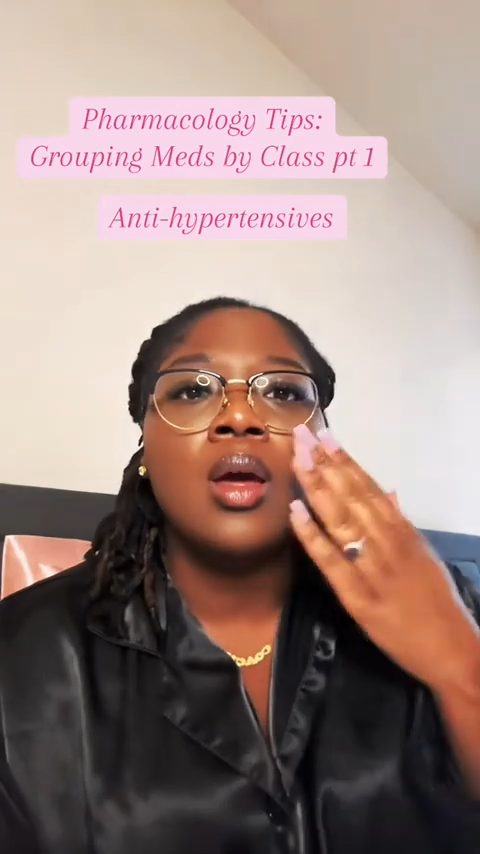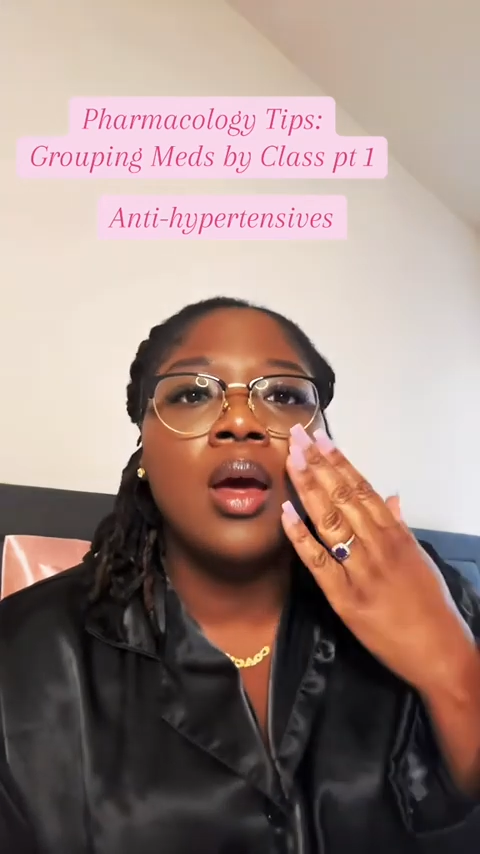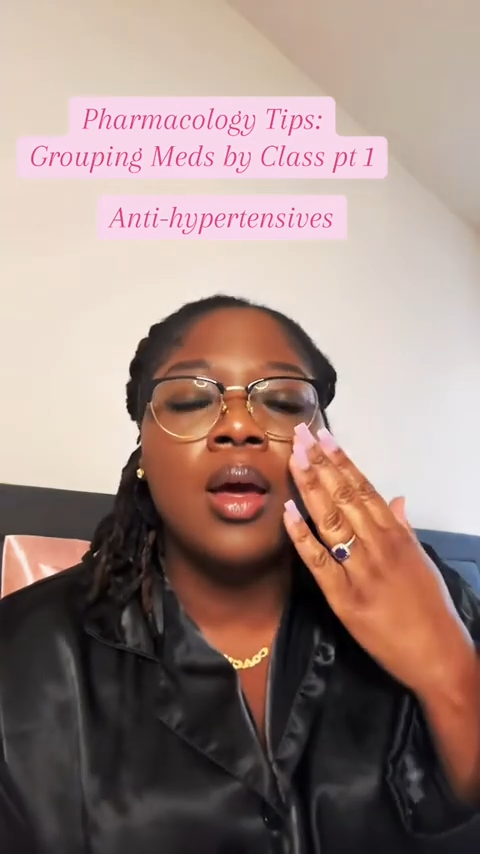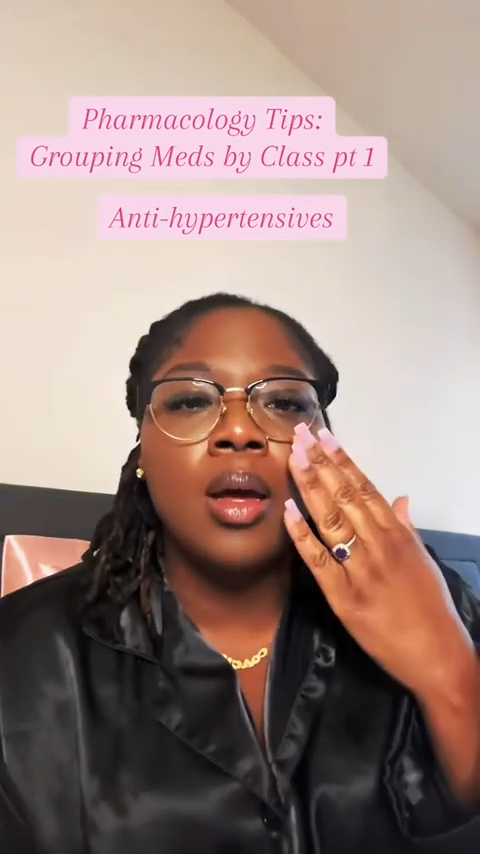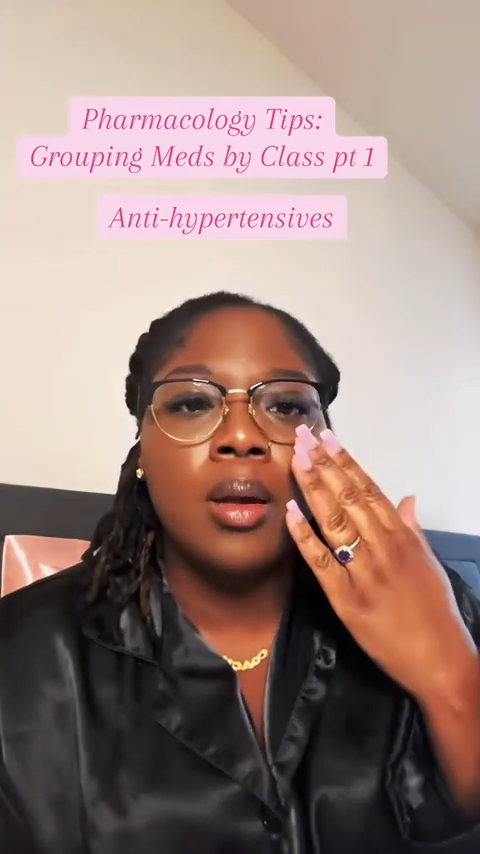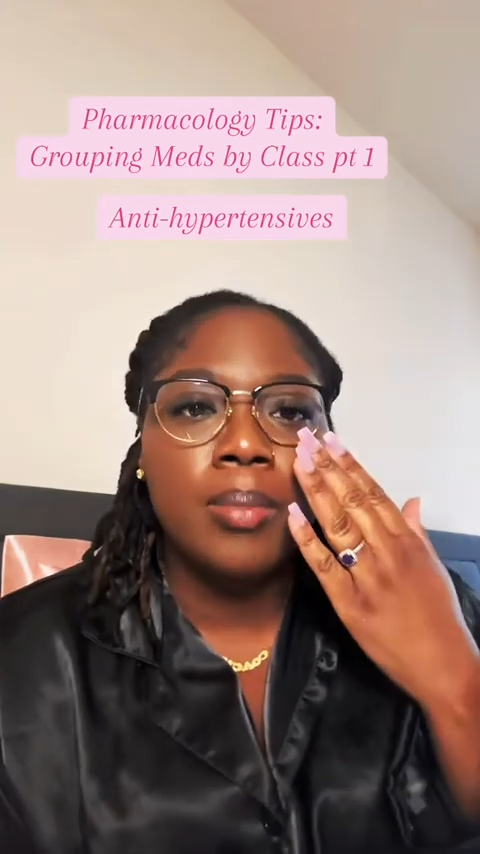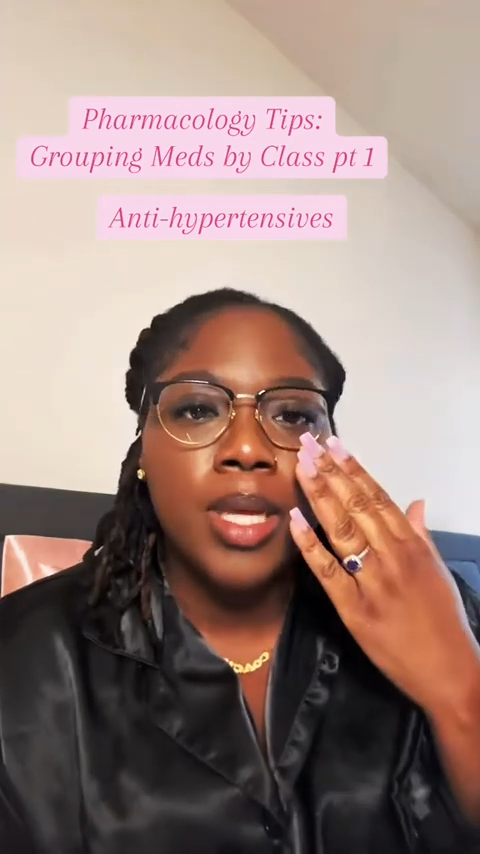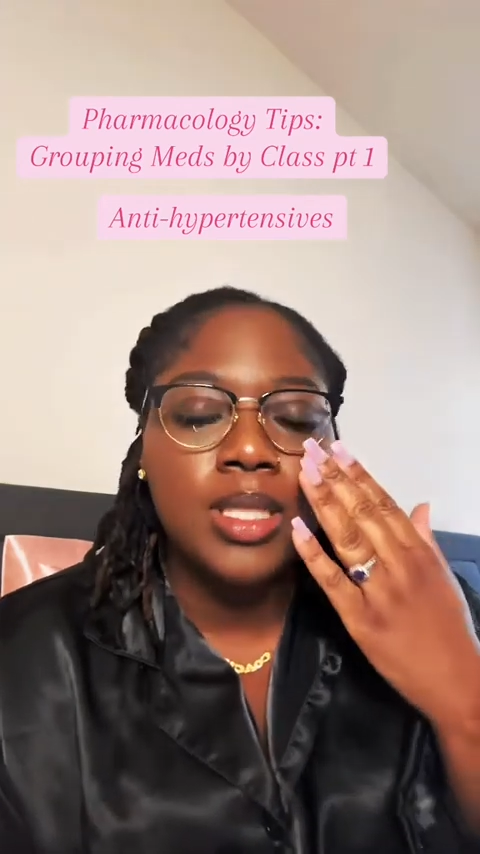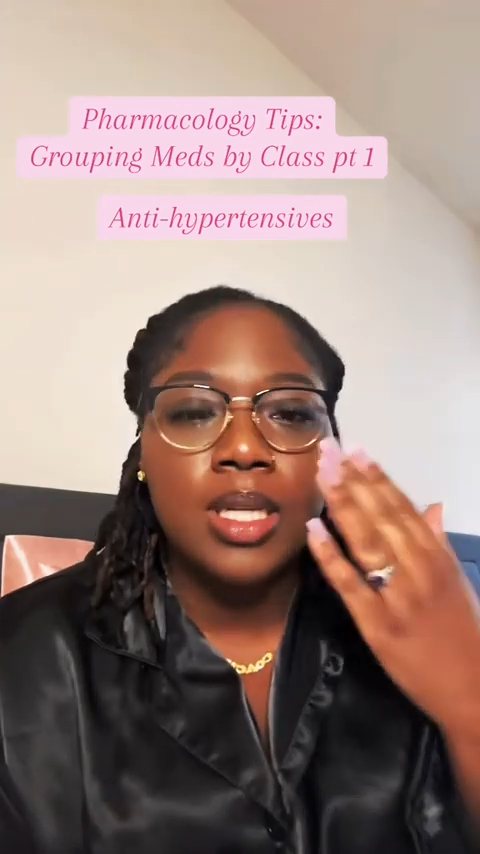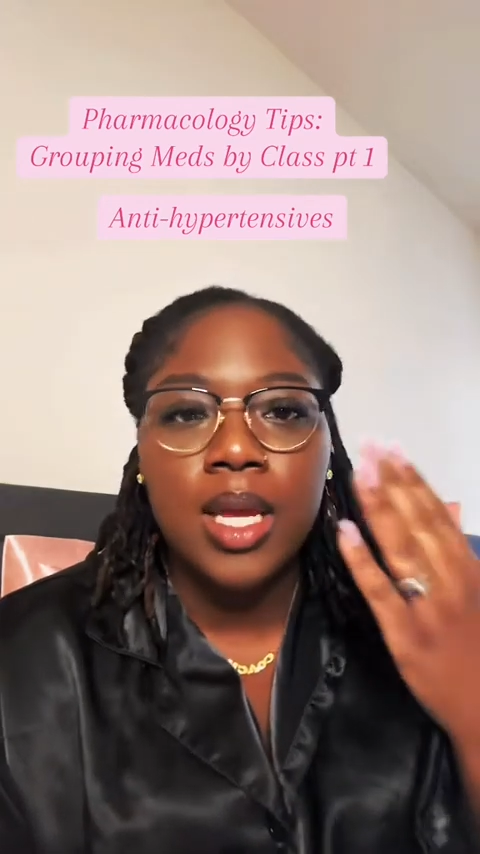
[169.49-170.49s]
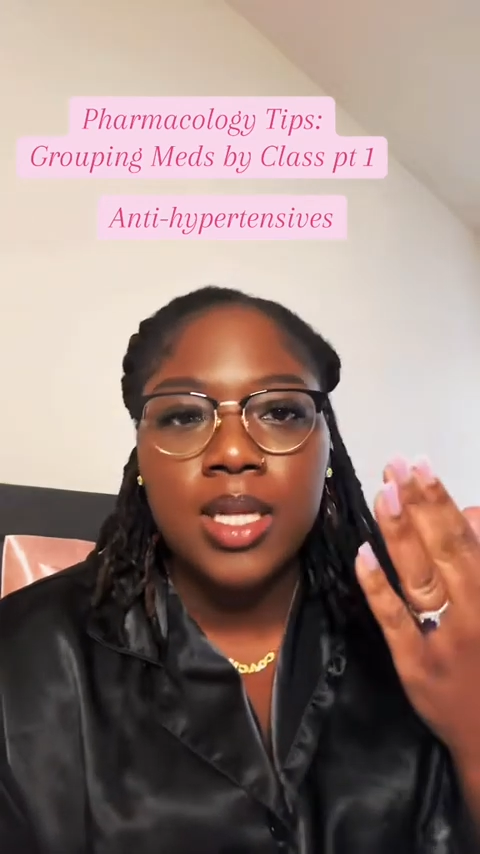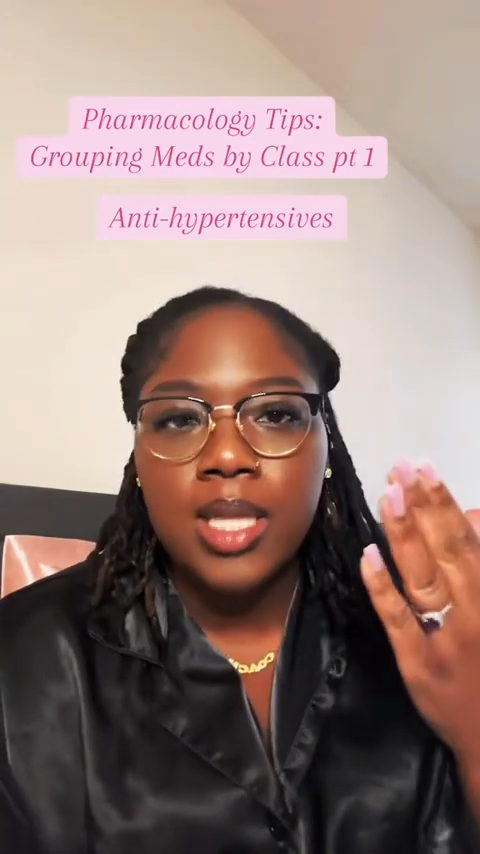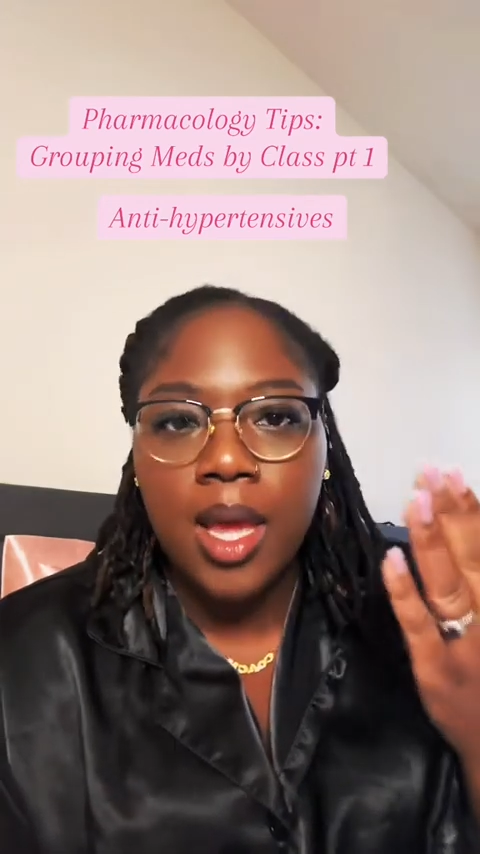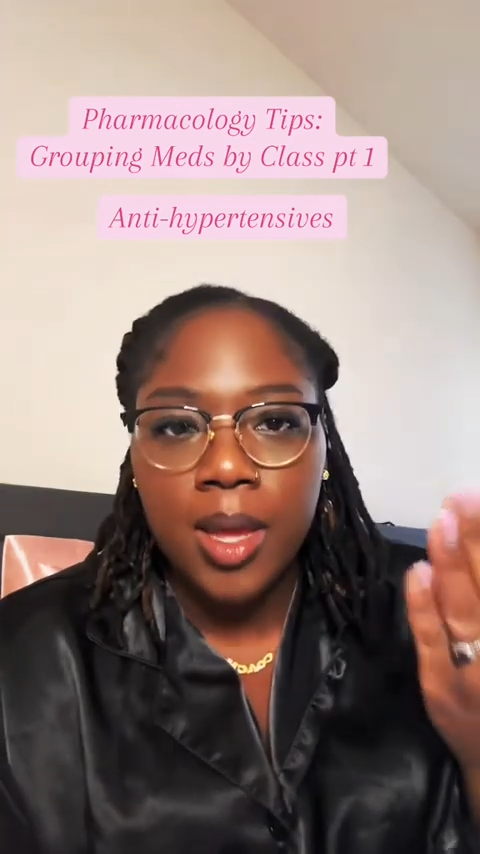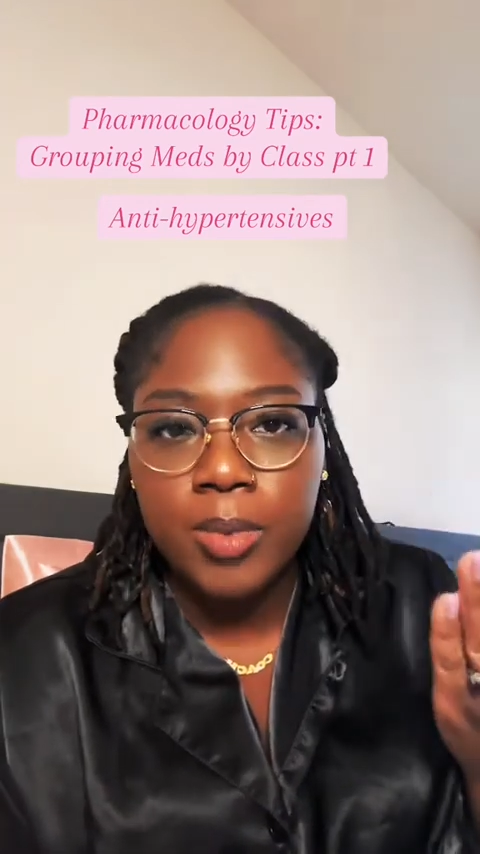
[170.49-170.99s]
It's an
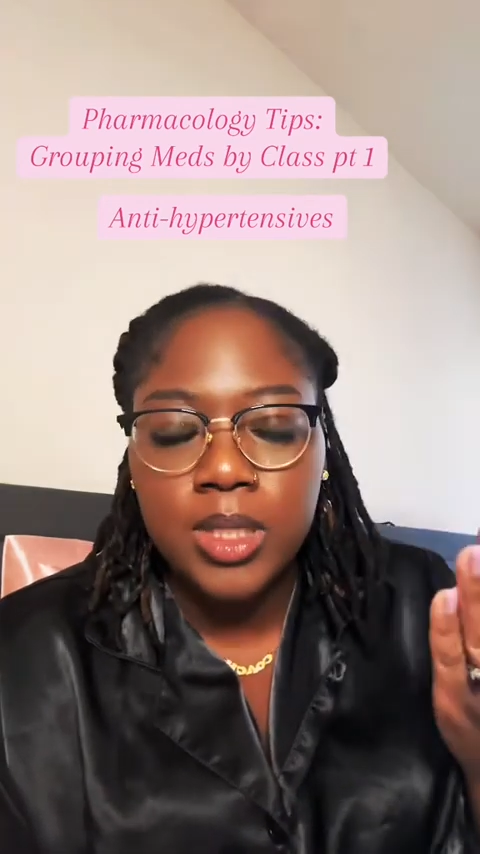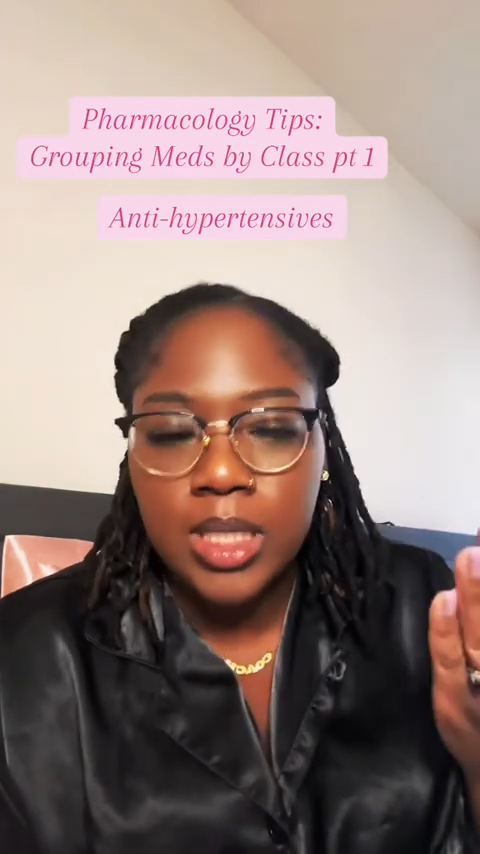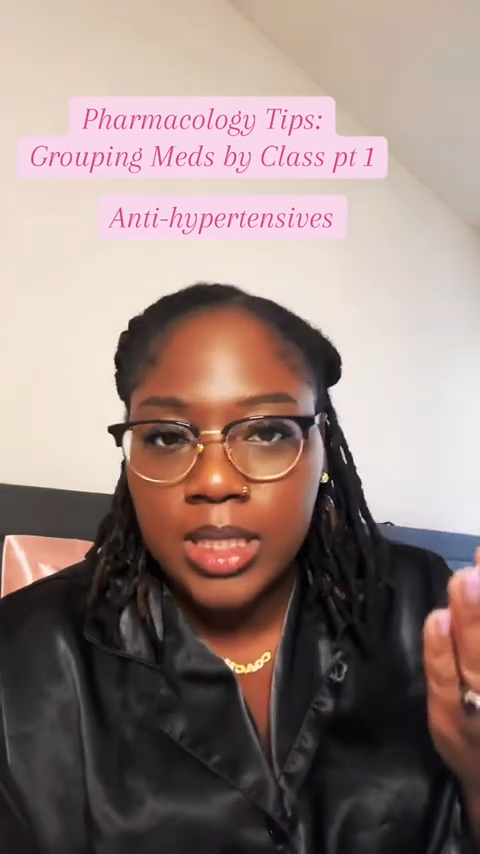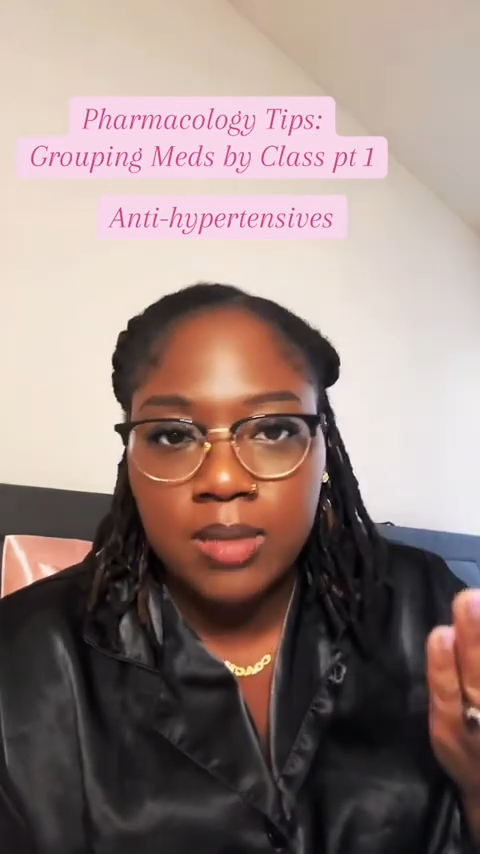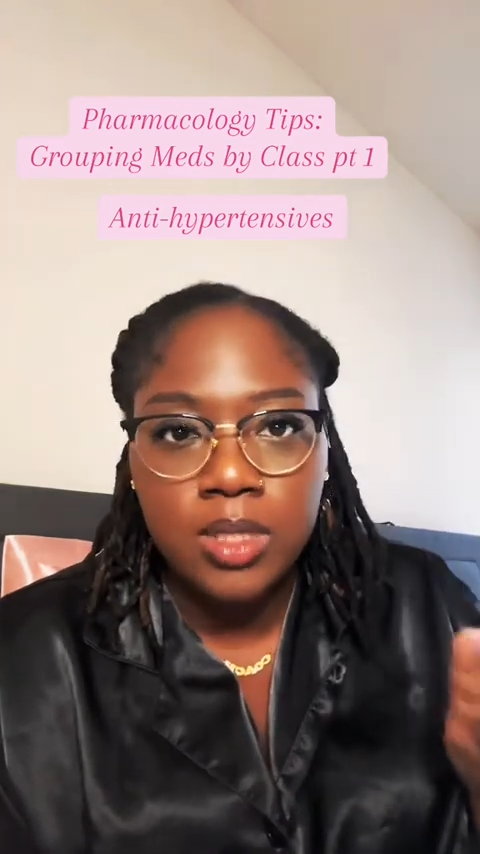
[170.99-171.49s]
antihypertensive,